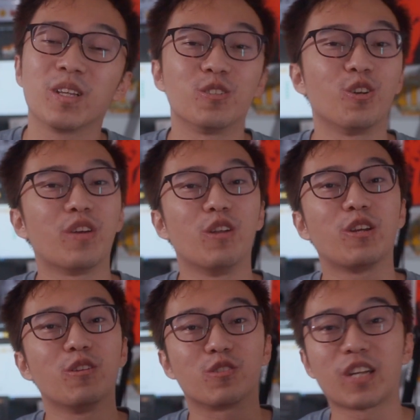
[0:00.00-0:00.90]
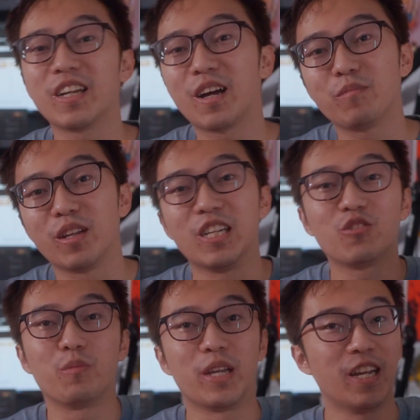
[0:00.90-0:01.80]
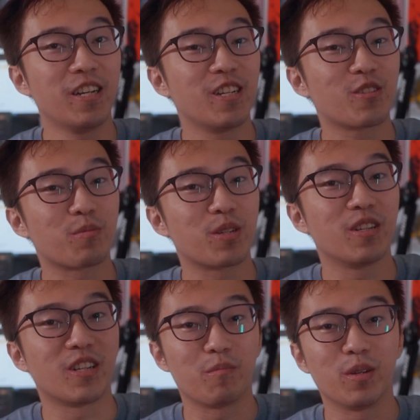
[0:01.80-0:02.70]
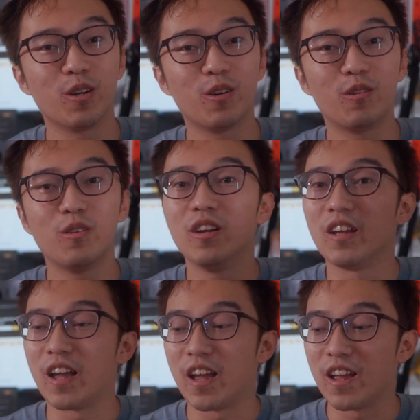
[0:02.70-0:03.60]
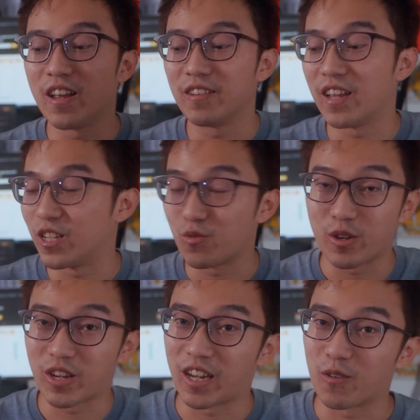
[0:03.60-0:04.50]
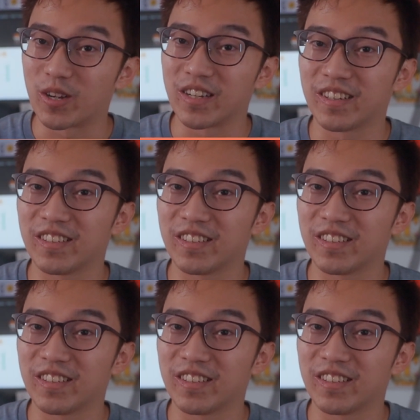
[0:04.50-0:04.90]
So if you're looking to sign up, the links will be in the description down below, and that is where you can get one.